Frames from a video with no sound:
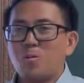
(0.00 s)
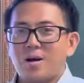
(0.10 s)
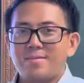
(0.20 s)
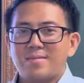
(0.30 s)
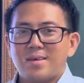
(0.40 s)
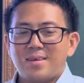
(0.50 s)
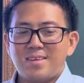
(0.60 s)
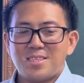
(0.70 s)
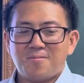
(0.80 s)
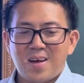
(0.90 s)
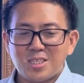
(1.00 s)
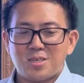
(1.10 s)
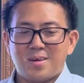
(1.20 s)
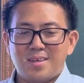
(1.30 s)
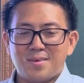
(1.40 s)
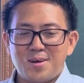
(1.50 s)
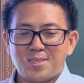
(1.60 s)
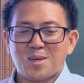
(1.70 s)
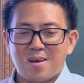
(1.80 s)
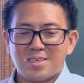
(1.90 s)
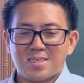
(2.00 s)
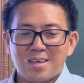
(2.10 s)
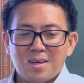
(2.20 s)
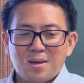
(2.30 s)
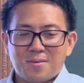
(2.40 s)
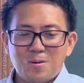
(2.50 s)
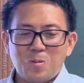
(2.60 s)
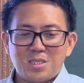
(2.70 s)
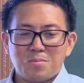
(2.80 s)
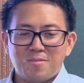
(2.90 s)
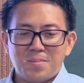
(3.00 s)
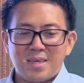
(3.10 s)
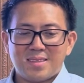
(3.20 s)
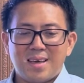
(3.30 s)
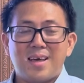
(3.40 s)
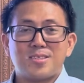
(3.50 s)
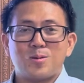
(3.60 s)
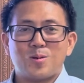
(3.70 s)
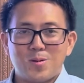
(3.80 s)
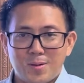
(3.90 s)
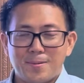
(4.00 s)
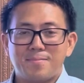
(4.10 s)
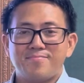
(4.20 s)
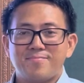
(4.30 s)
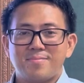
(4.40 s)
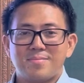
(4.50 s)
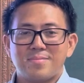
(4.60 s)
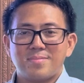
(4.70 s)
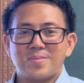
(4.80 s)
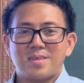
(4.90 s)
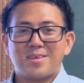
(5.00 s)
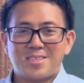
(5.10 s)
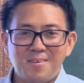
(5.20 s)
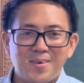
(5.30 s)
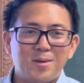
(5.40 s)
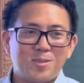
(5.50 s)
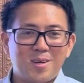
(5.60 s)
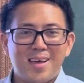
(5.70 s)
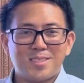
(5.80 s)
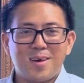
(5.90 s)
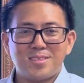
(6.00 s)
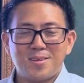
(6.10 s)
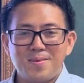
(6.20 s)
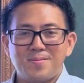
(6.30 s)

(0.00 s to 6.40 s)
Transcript: one, it is a fracture in the Earth's crust through which movement has occurred. Stephen, would you like to answer?